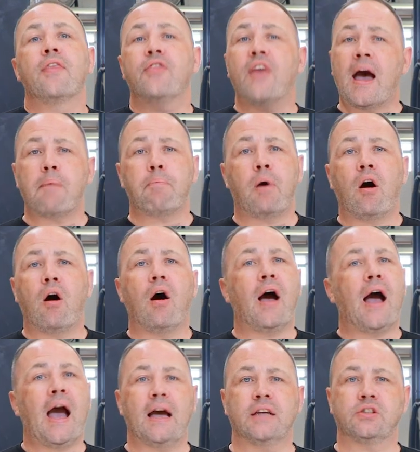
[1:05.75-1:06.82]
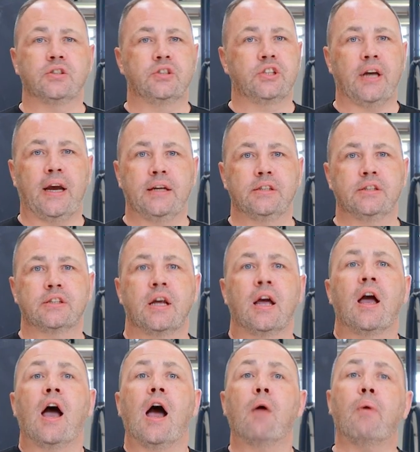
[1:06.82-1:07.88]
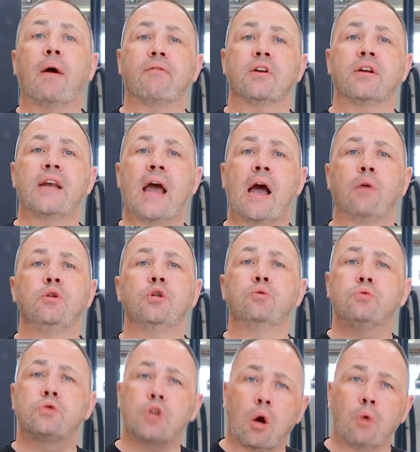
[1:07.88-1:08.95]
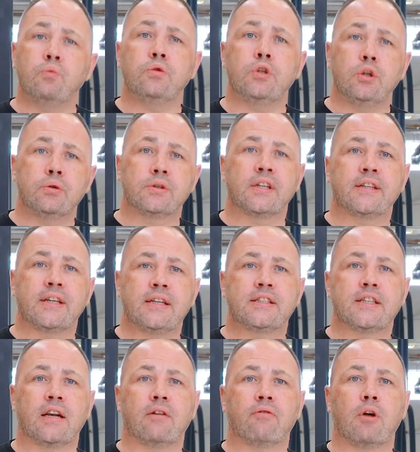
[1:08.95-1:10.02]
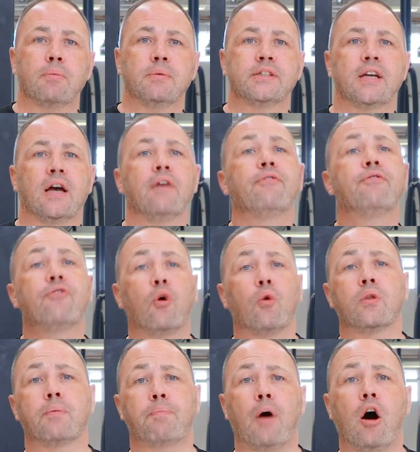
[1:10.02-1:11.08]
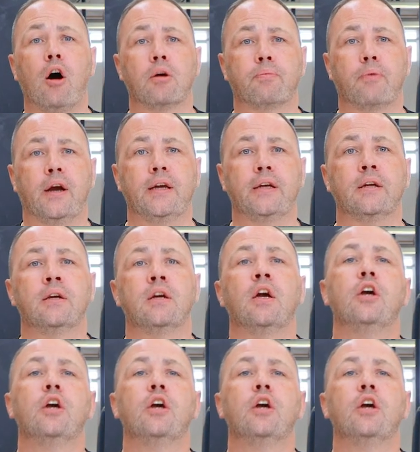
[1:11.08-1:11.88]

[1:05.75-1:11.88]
That part hasn't changed. However, now you don't use a decelerometer for the park brake.